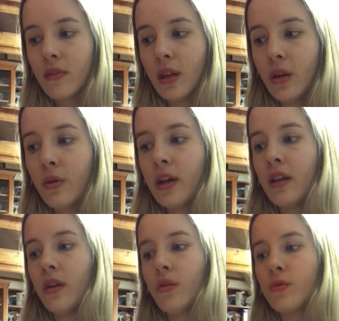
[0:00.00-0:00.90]
you
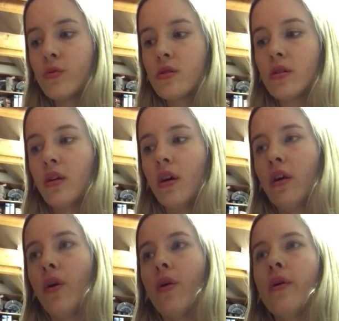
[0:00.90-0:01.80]
can use
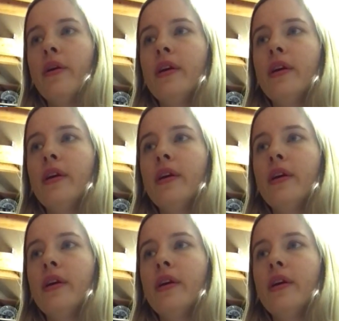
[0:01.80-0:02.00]
your